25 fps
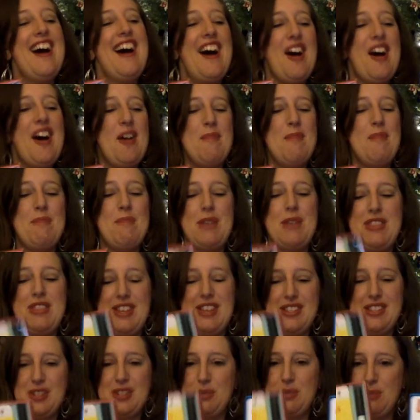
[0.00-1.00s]
But
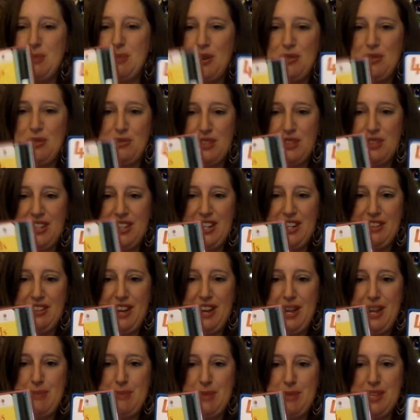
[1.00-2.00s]
these are both really
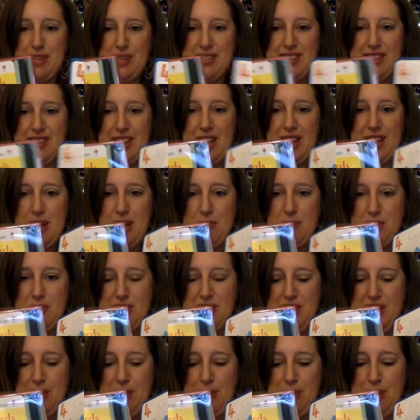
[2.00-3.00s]
great because they come
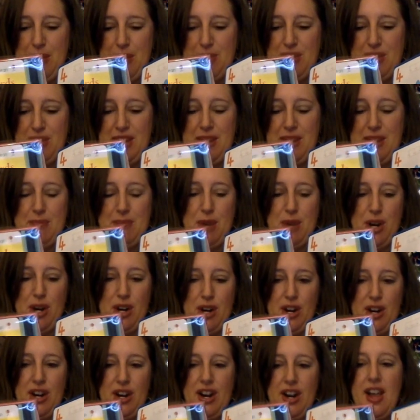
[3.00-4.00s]
with that white plain
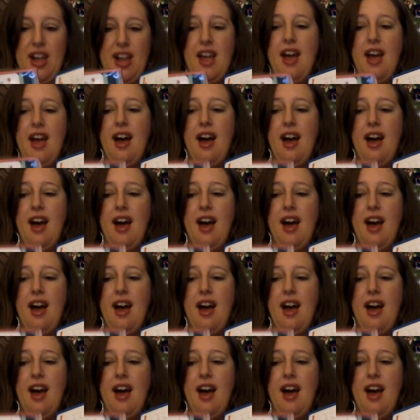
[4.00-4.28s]
marker.